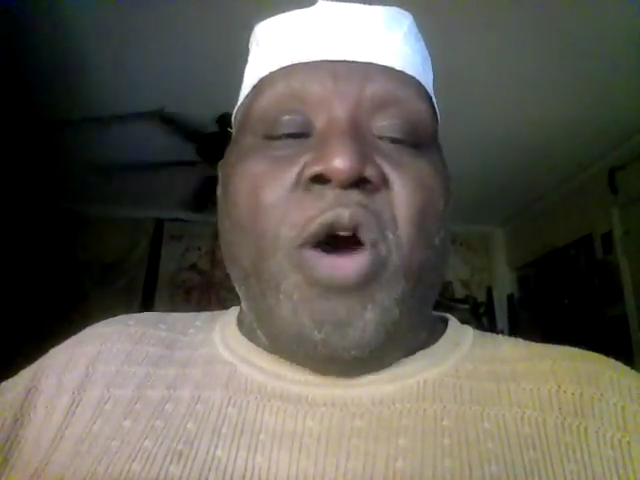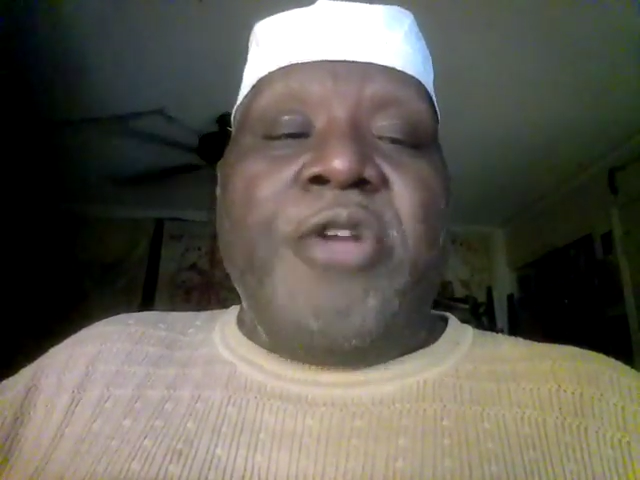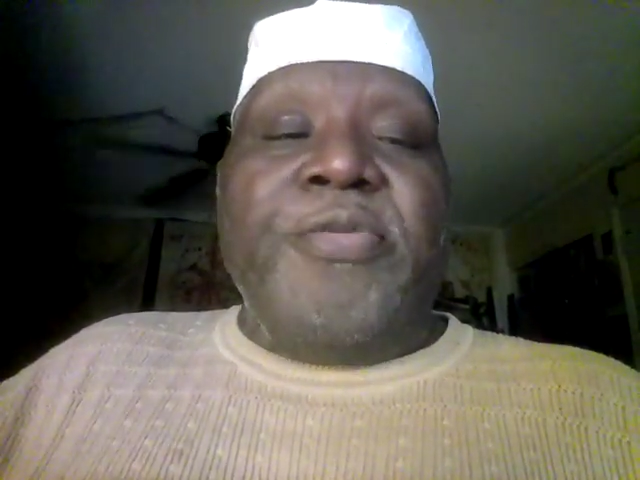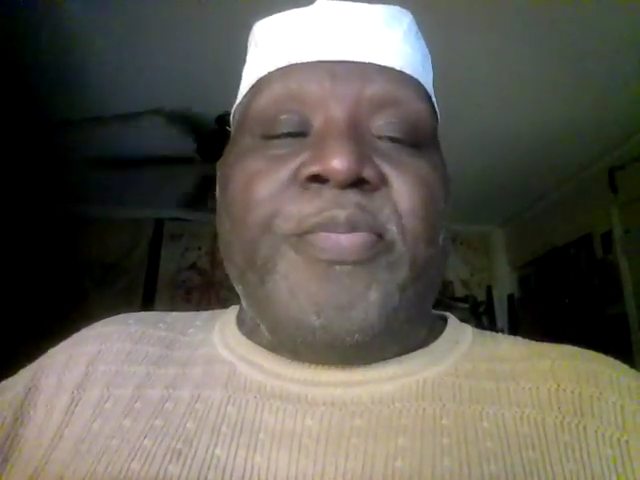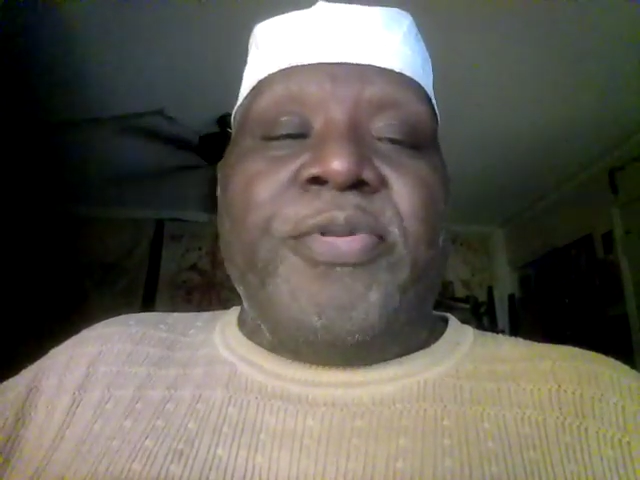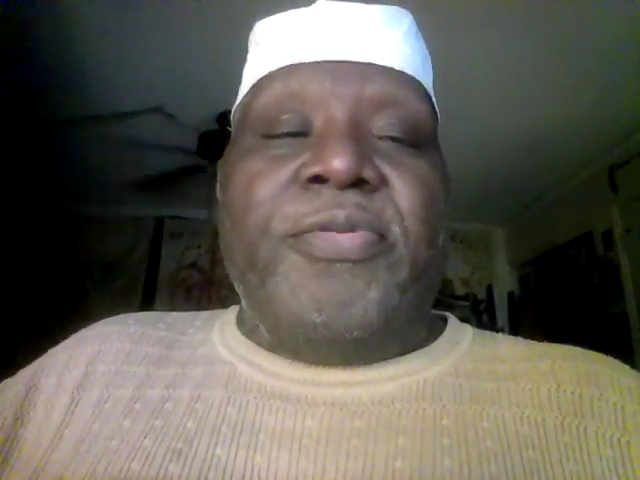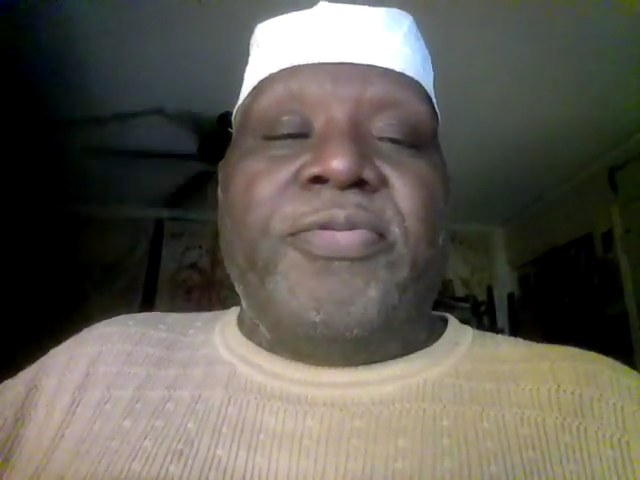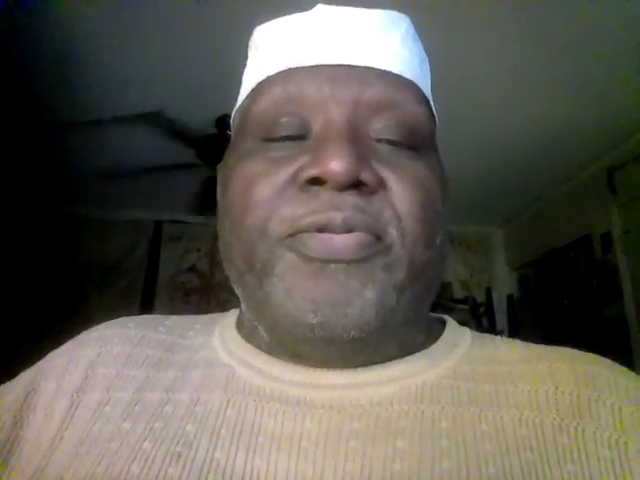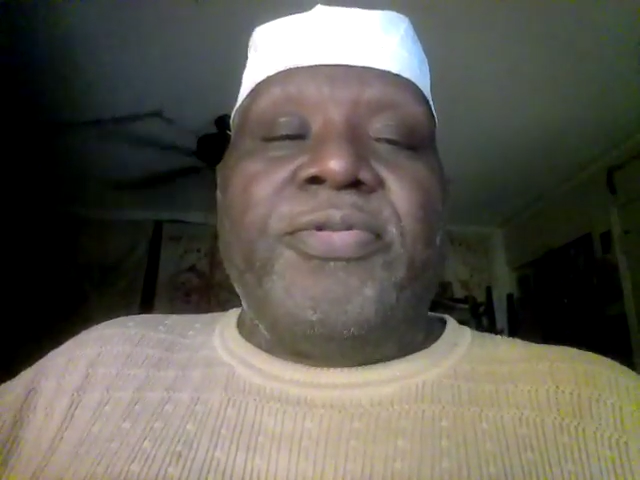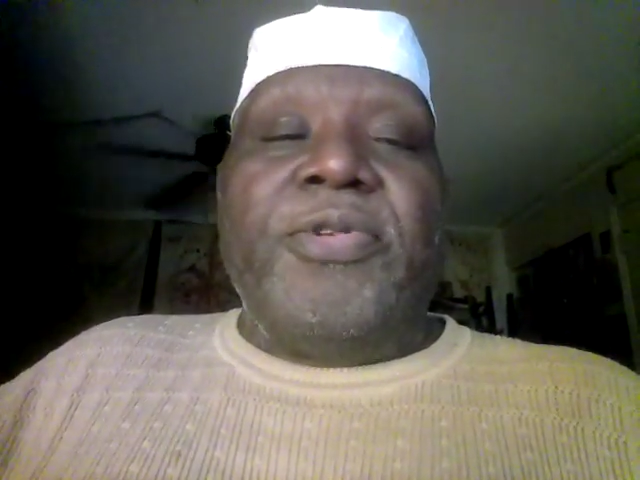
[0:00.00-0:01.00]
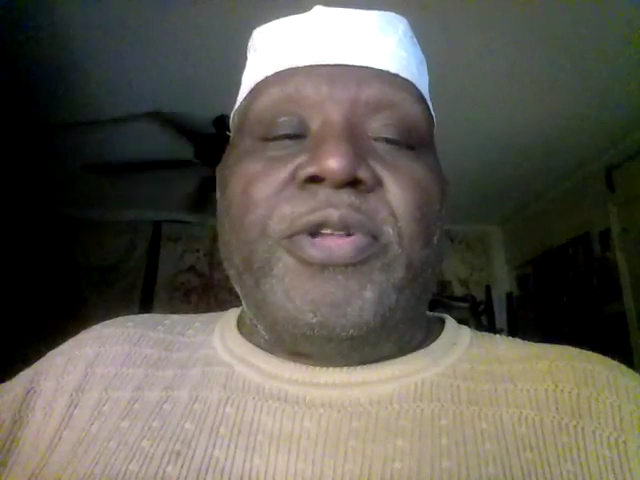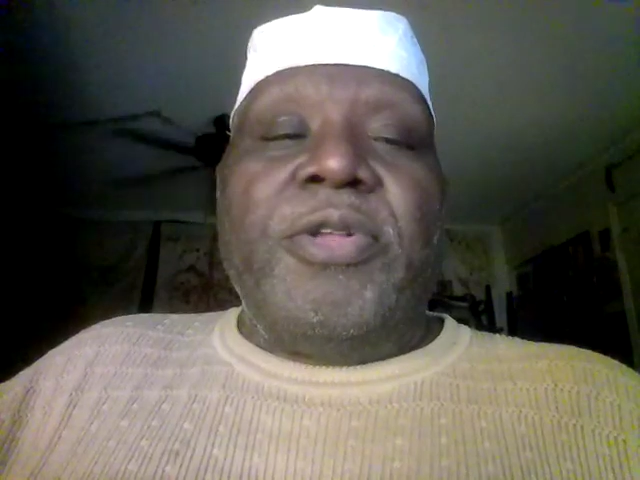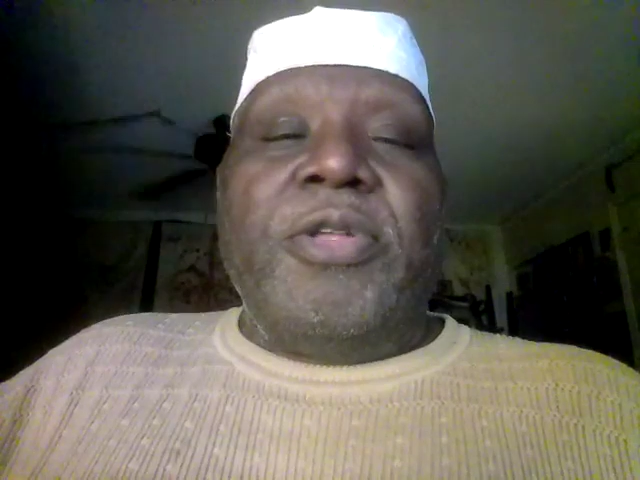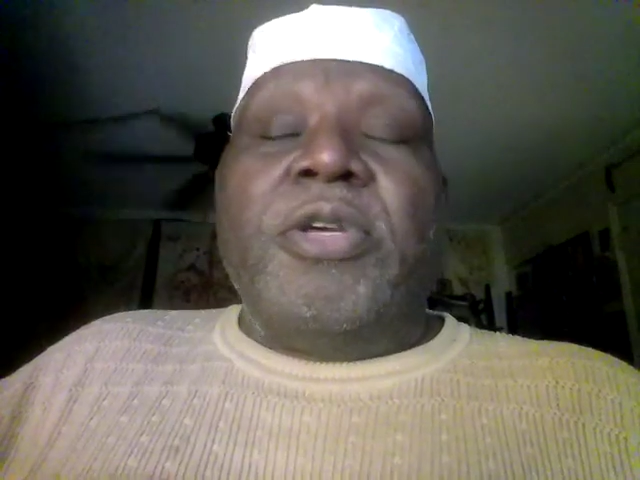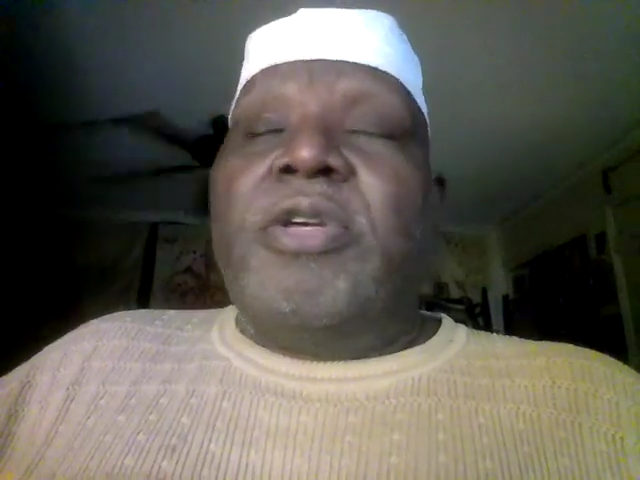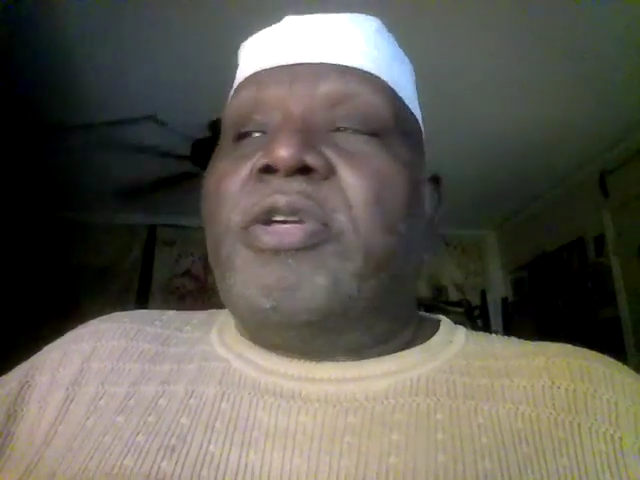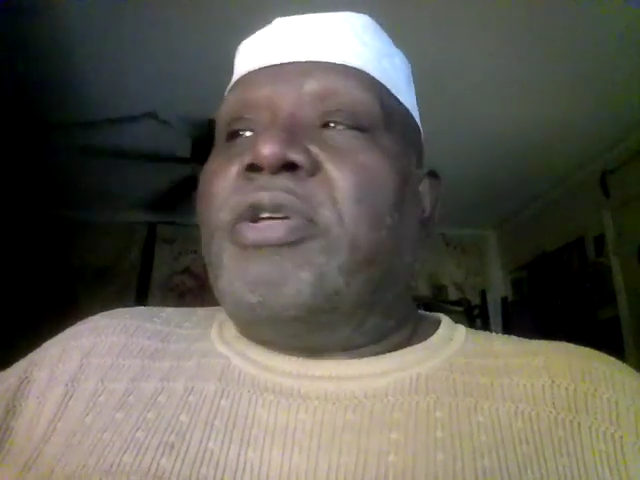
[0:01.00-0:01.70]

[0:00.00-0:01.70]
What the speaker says: please like and subscribe.